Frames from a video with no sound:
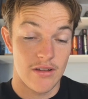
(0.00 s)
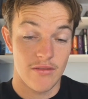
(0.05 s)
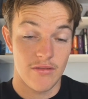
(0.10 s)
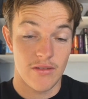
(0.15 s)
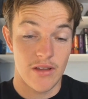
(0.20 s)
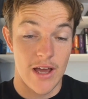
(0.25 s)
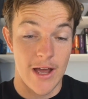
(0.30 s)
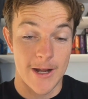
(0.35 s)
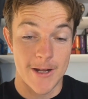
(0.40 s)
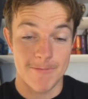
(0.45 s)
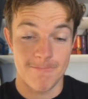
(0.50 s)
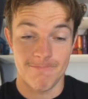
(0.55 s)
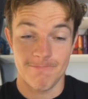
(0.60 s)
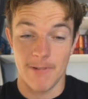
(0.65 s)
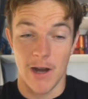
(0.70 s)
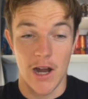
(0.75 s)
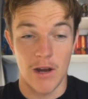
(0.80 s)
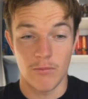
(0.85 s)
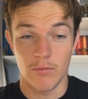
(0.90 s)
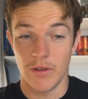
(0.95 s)
like
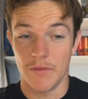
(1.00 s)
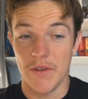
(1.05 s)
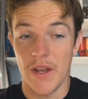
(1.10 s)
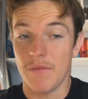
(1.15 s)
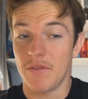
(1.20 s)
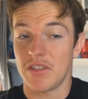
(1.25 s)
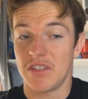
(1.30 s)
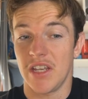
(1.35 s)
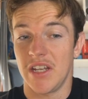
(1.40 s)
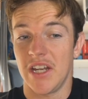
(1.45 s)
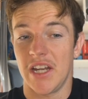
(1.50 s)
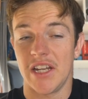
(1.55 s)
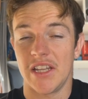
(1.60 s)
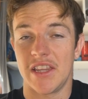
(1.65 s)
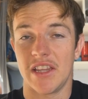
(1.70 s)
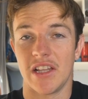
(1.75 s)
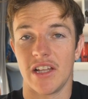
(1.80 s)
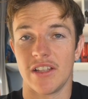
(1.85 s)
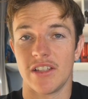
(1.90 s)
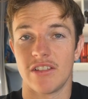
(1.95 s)
we've never seen
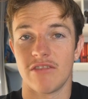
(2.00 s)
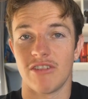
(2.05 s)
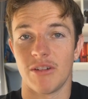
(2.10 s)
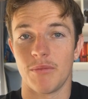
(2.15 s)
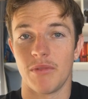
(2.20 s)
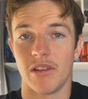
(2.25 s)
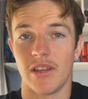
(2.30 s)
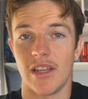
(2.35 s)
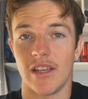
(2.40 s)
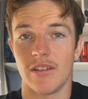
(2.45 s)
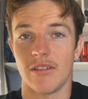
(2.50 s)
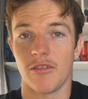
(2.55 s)
anything like this in rugby league,